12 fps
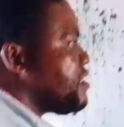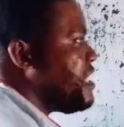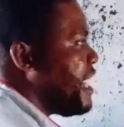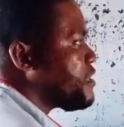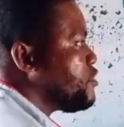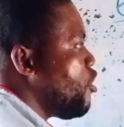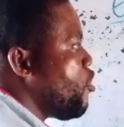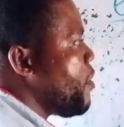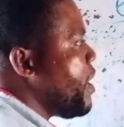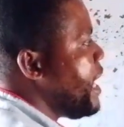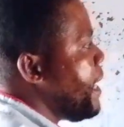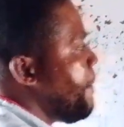there's no
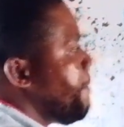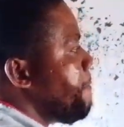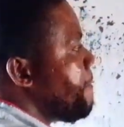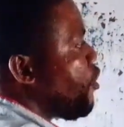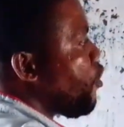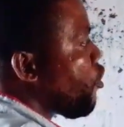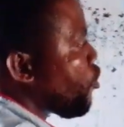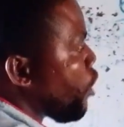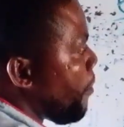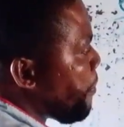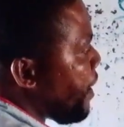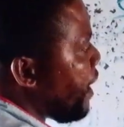way
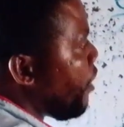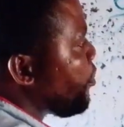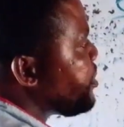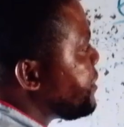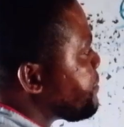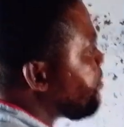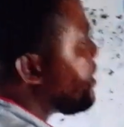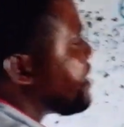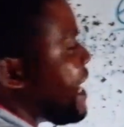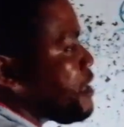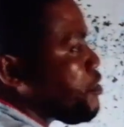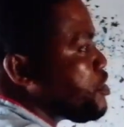copper will
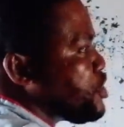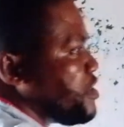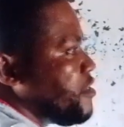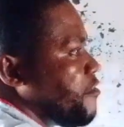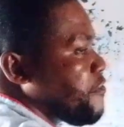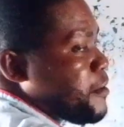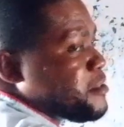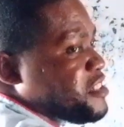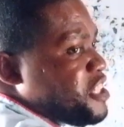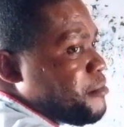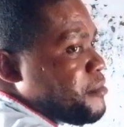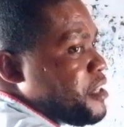displace hydrogen from
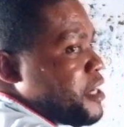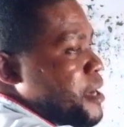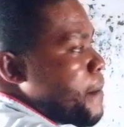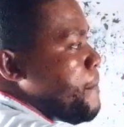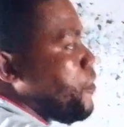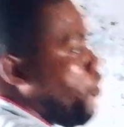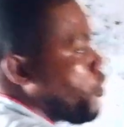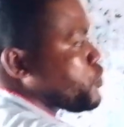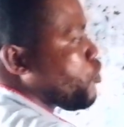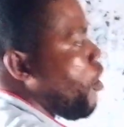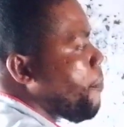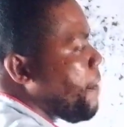steam,
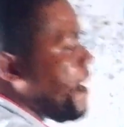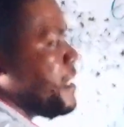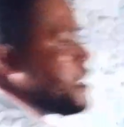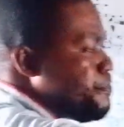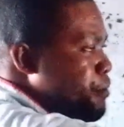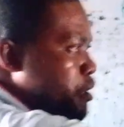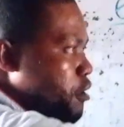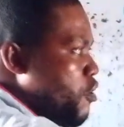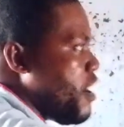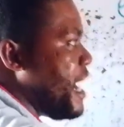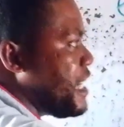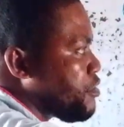because copper is
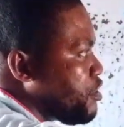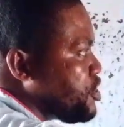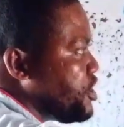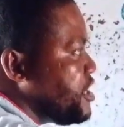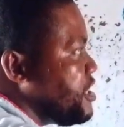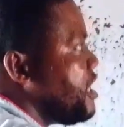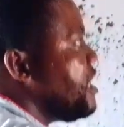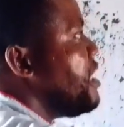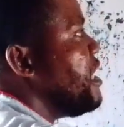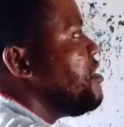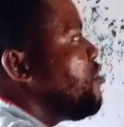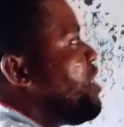below hydrogen
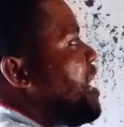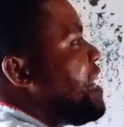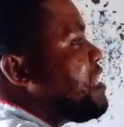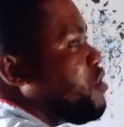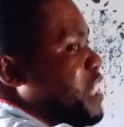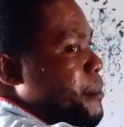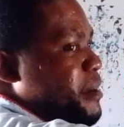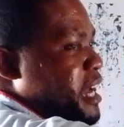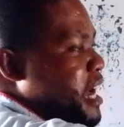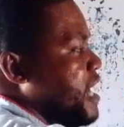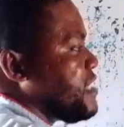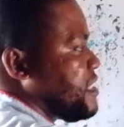in the
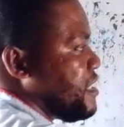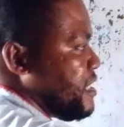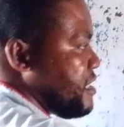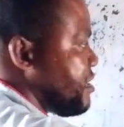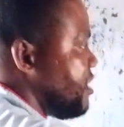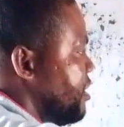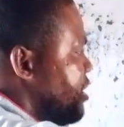electrochemical series.